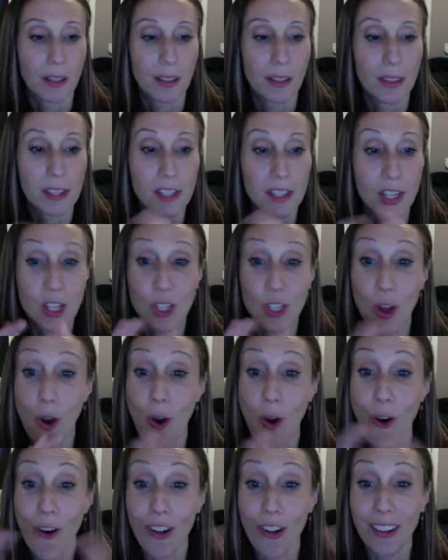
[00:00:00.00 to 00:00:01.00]
This is
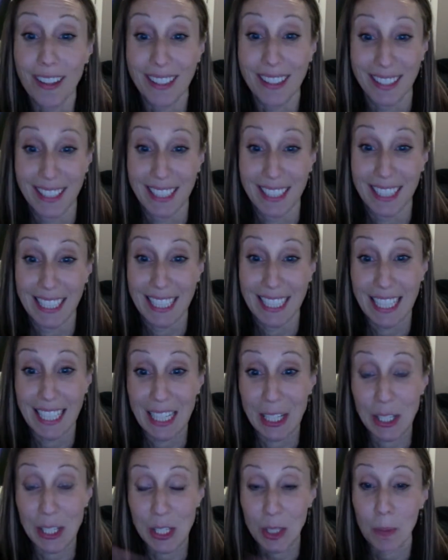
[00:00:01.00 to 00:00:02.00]
all
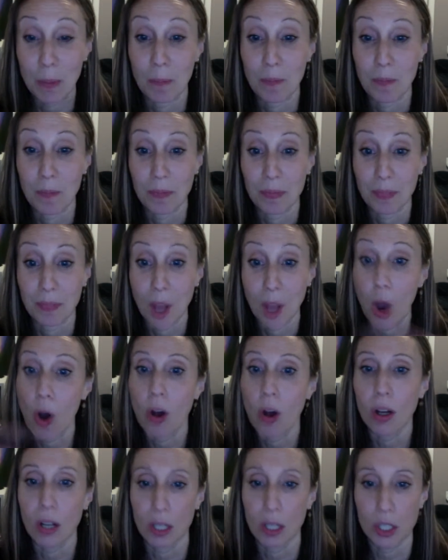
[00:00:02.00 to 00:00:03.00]
kings,
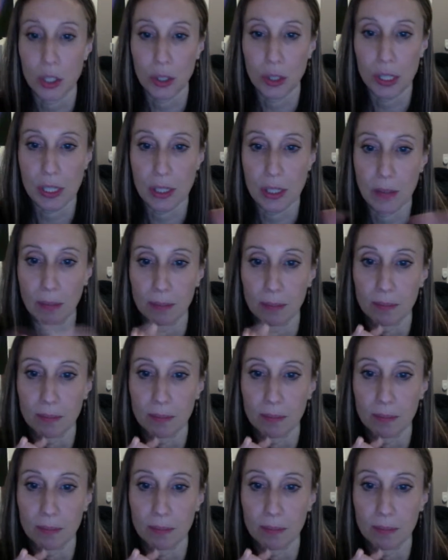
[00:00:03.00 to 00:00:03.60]
all countries.